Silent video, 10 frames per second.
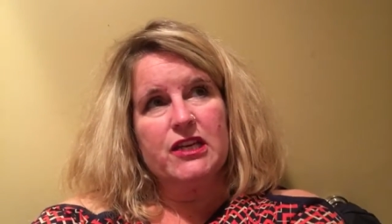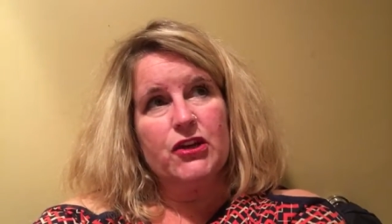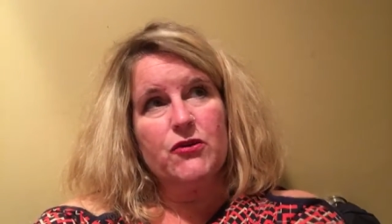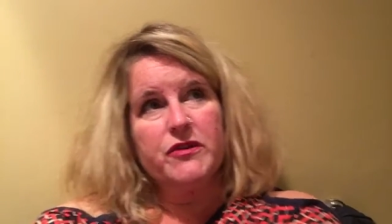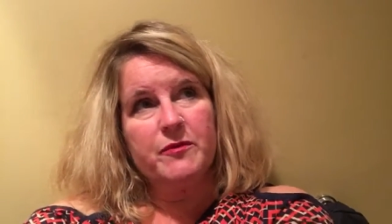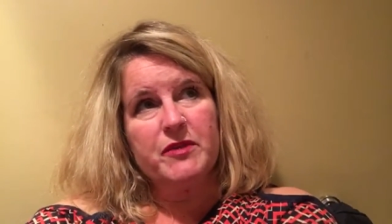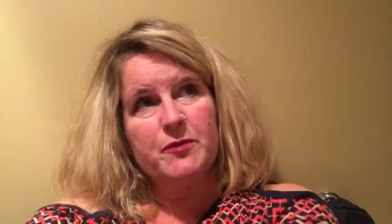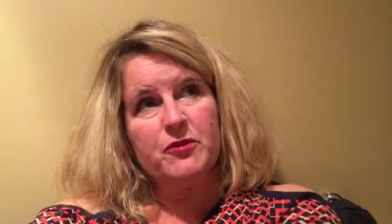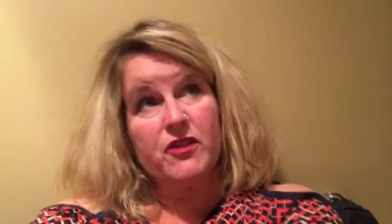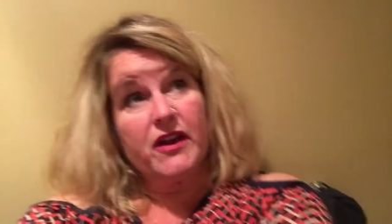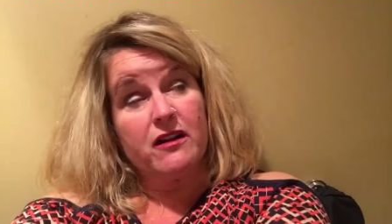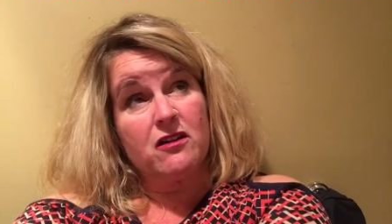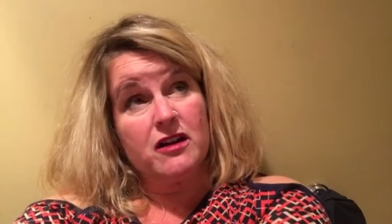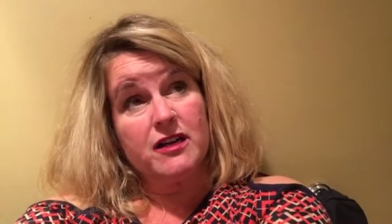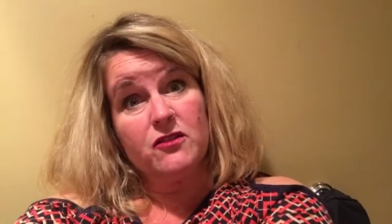know that people that
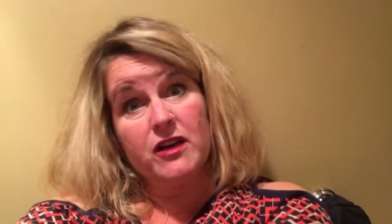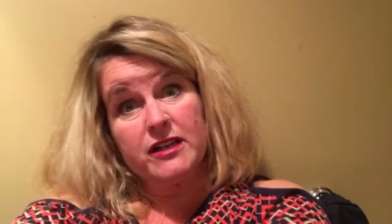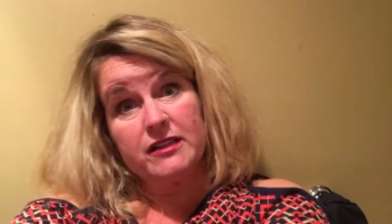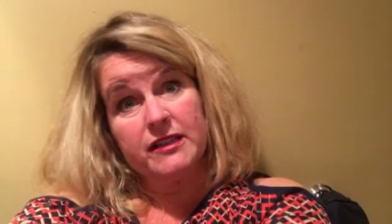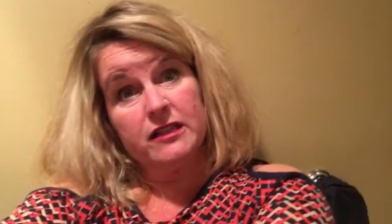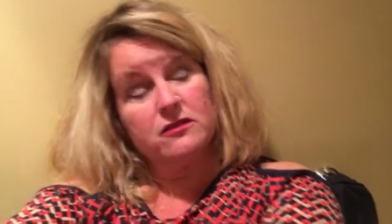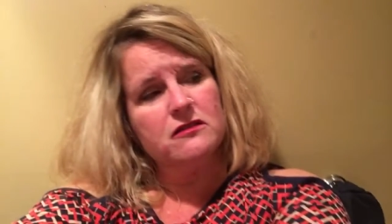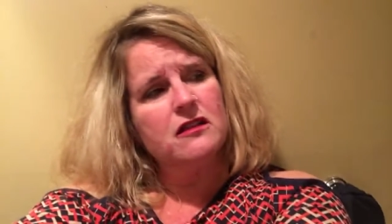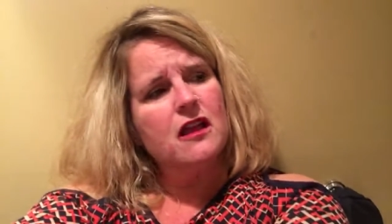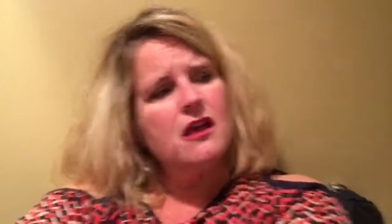are chronically ill